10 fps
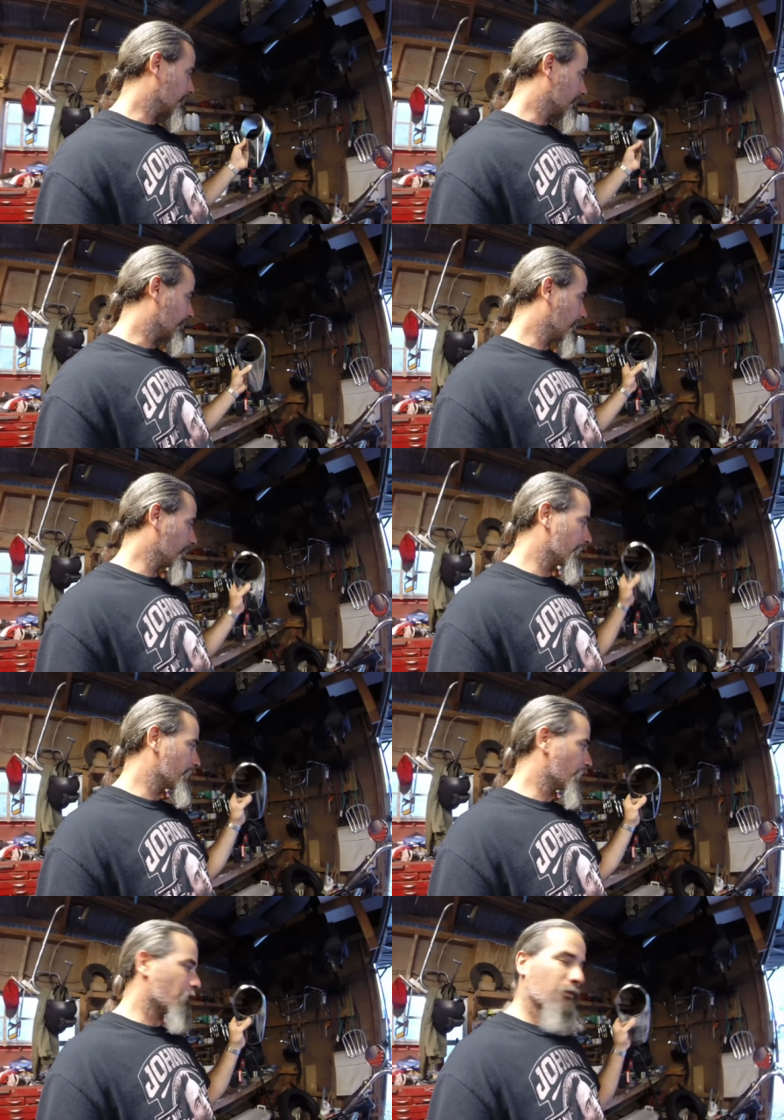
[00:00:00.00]
uh, if I end
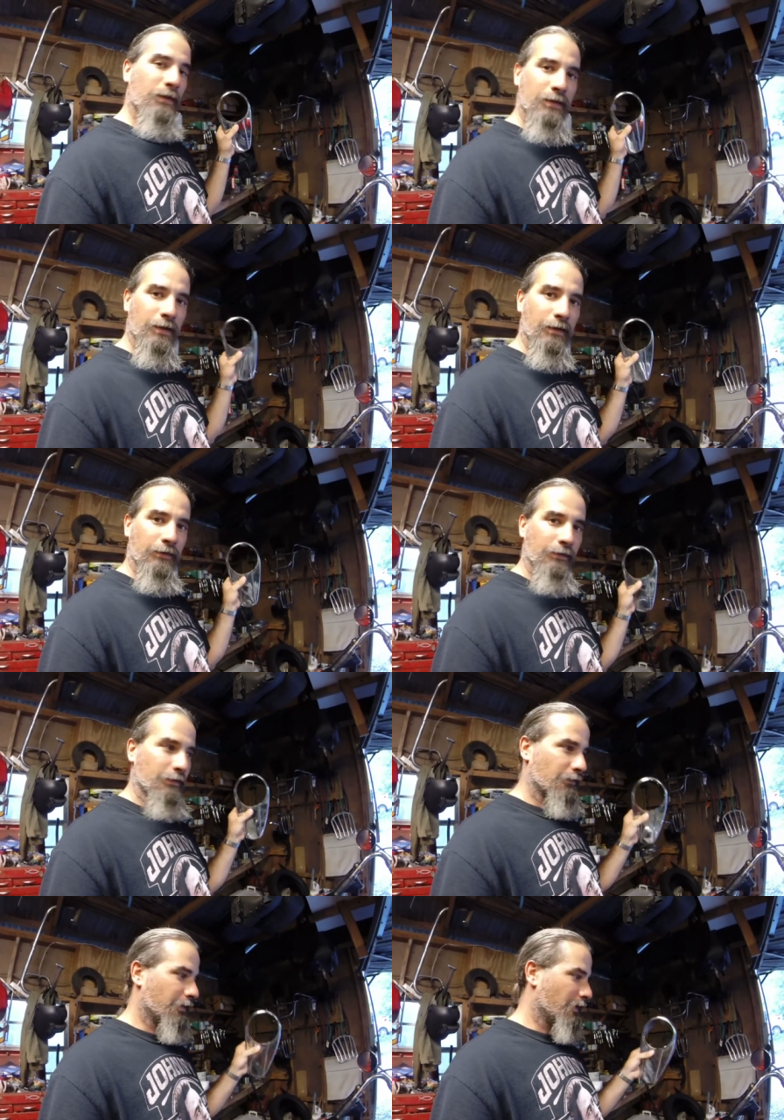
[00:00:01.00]
up going with this
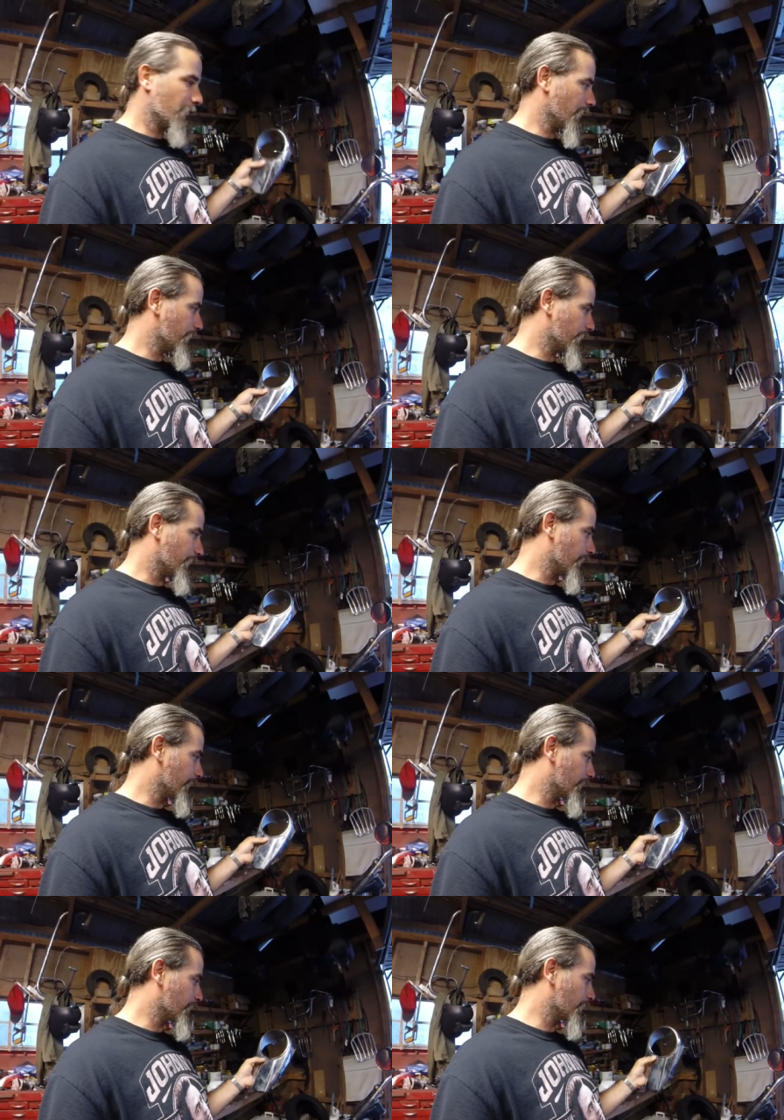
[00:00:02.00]
then I would have to
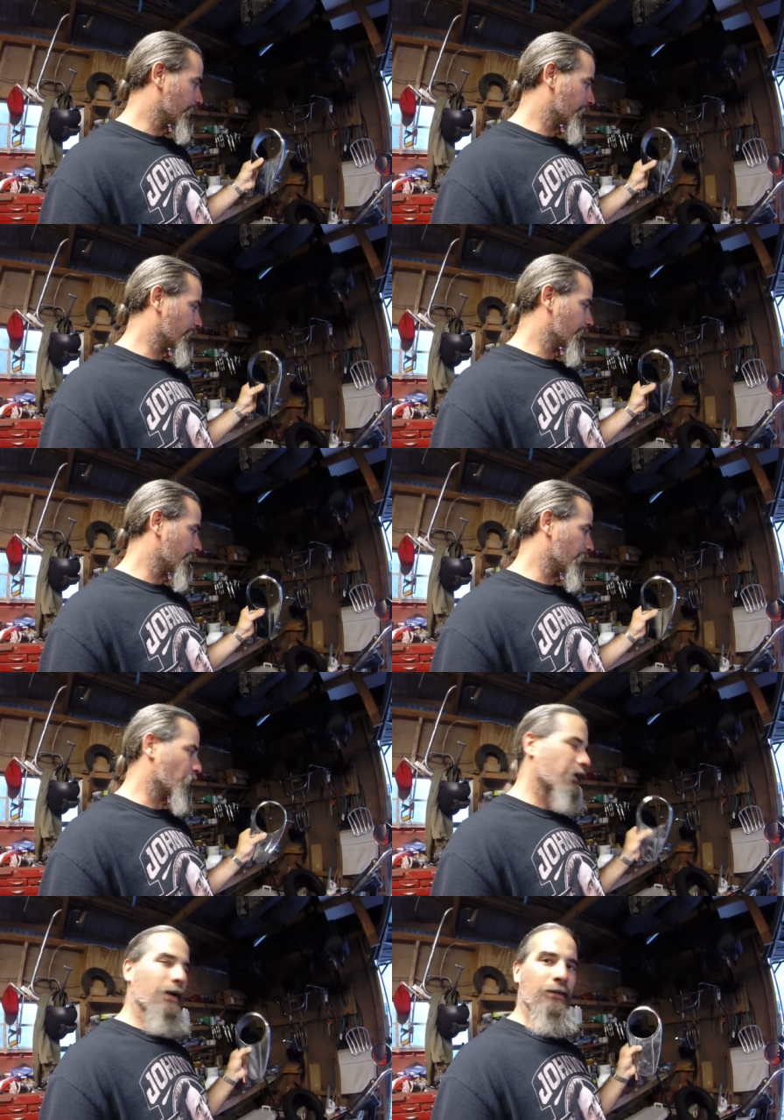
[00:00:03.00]
find some some kind of
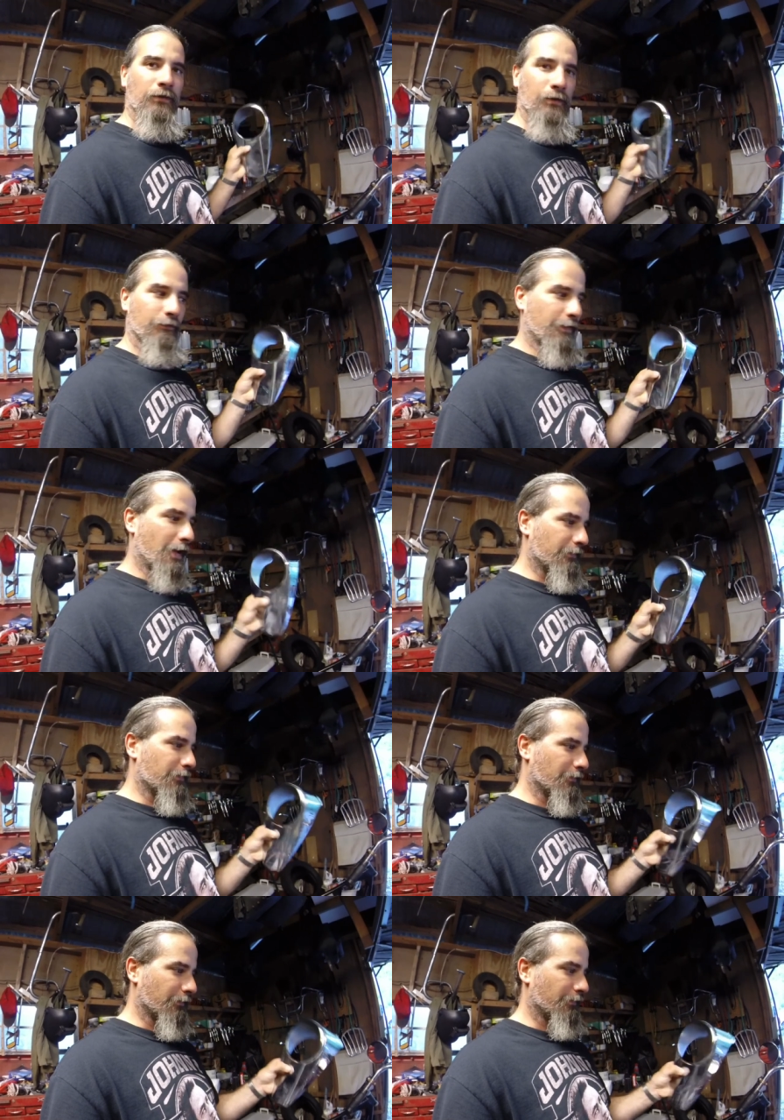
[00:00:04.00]
way to
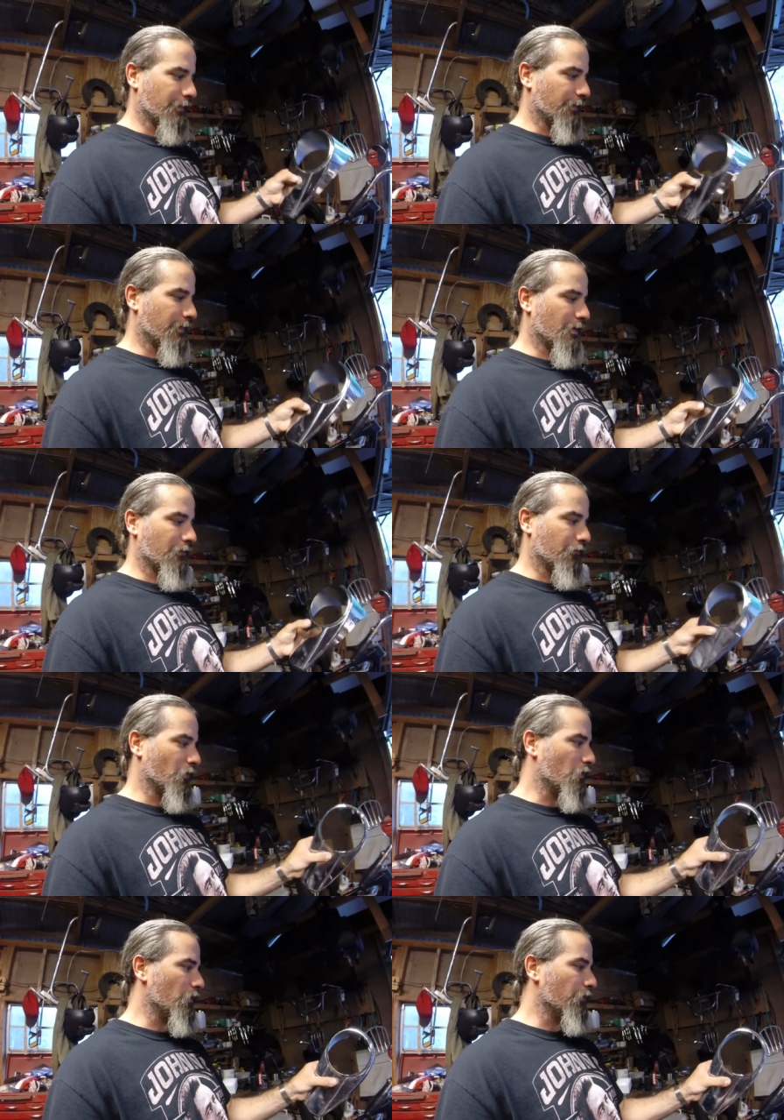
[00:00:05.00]
fasten this thing down there's
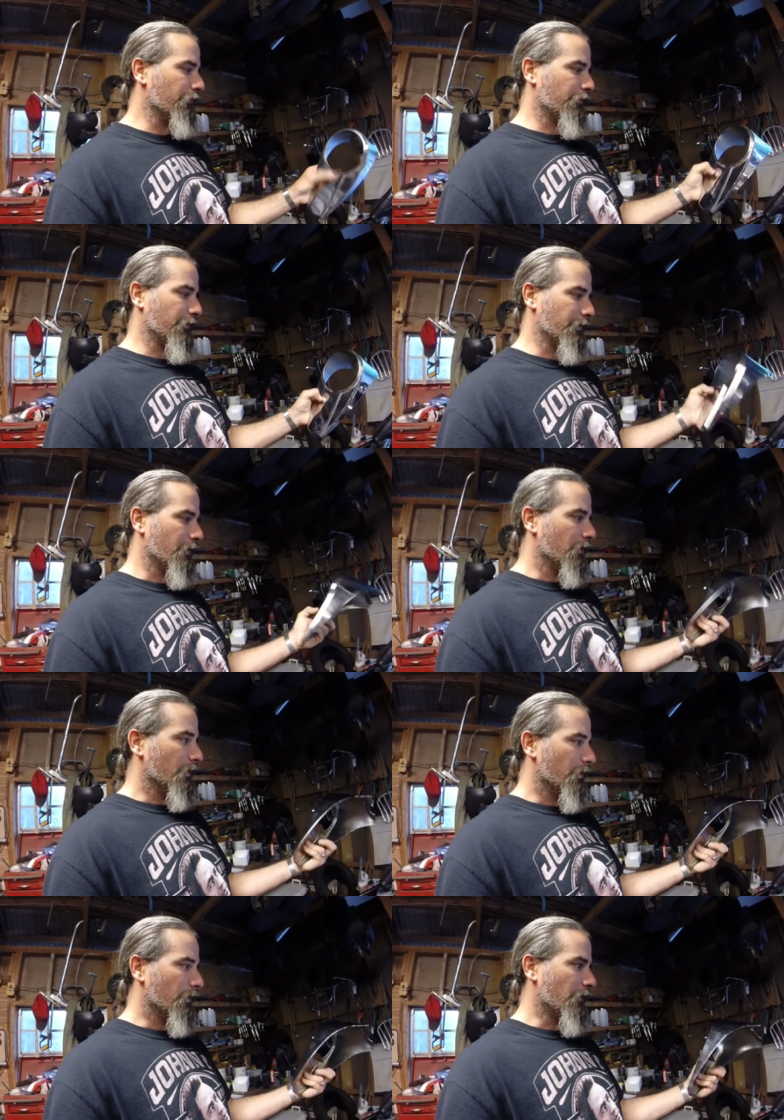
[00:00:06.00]
no holes in the
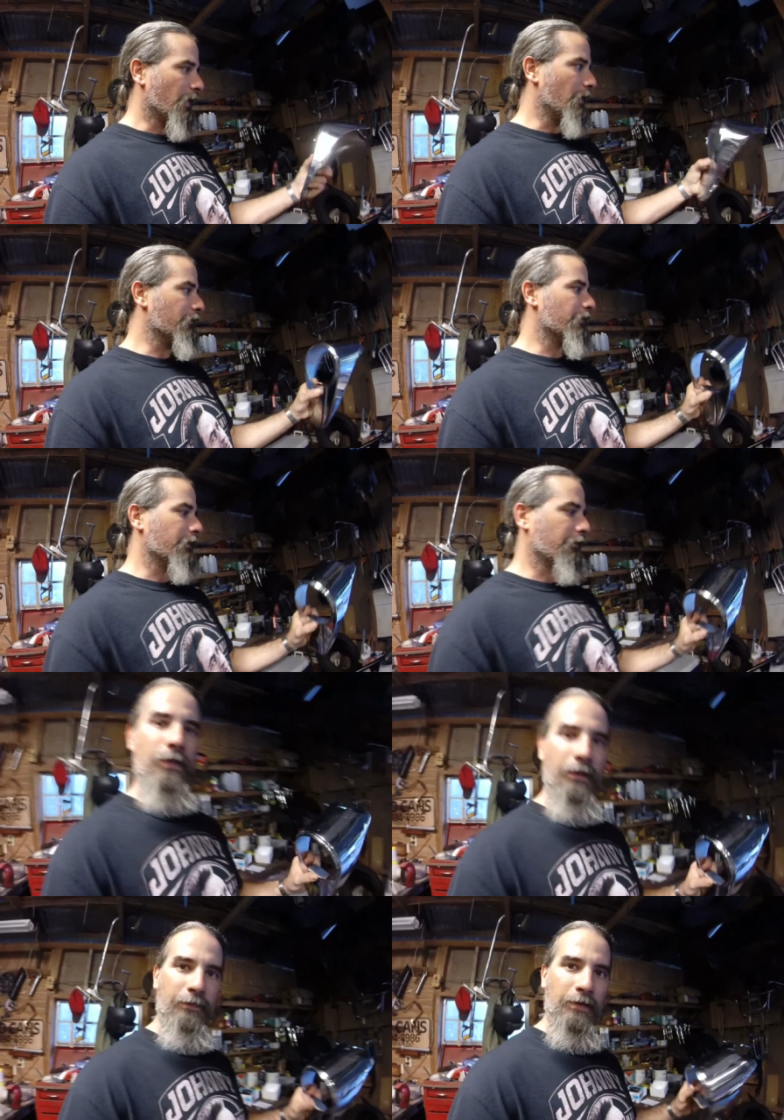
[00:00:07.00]
in the housing
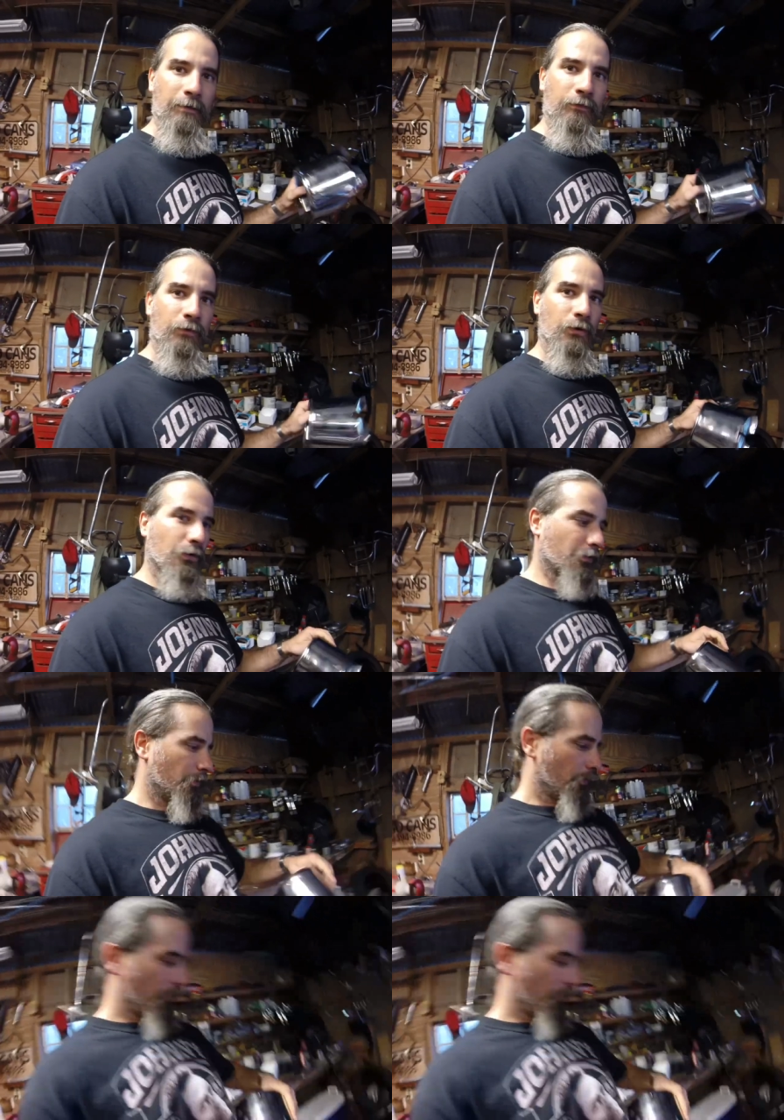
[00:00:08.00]
except for